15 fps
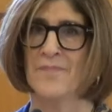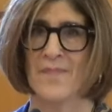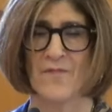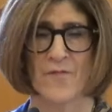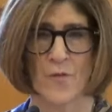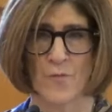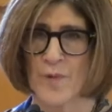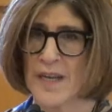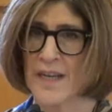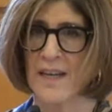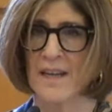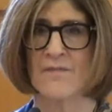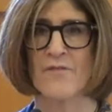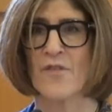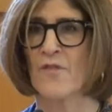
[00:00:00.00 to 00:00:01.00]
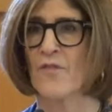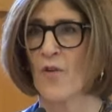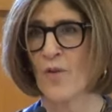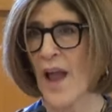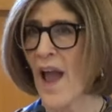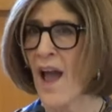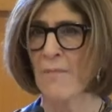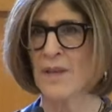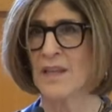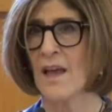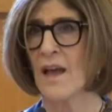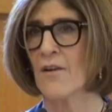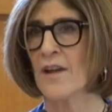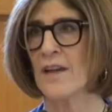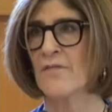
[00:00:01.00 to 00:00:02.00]
for reading, for
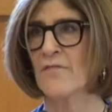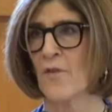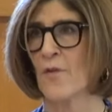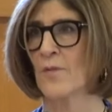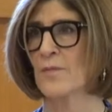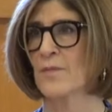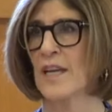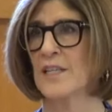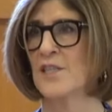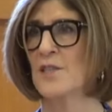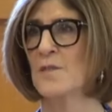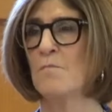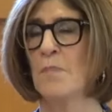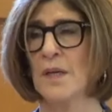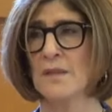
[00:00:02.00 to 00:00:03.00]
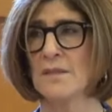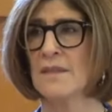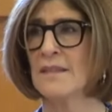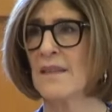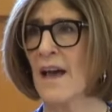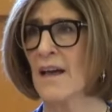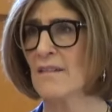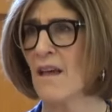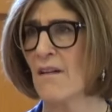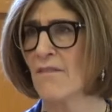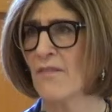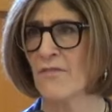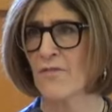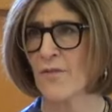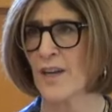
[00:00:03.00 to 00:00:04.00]
vocabulary, for like just building that love
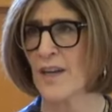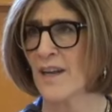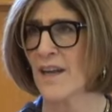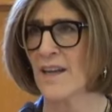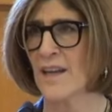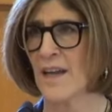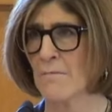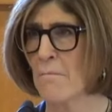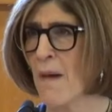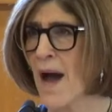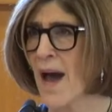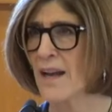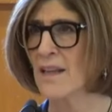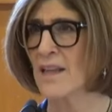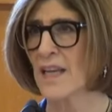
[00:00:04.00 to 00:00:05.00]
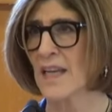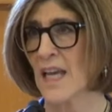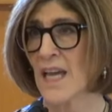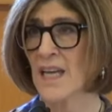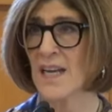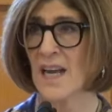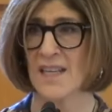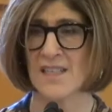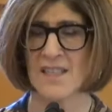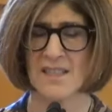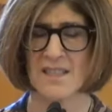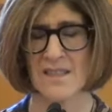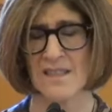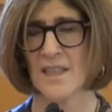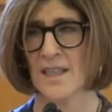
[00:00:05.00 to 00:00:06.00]
of reading and modeling it, and just
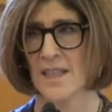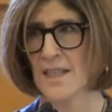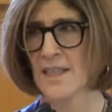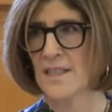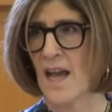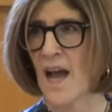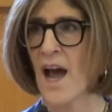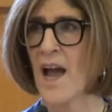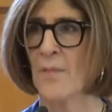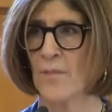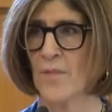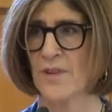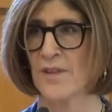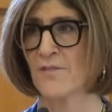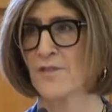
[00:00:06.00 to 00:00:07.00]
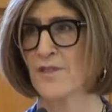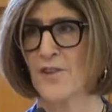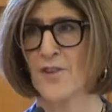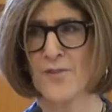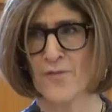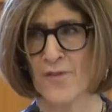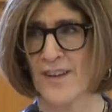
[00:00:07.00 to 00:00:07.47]
time with your children.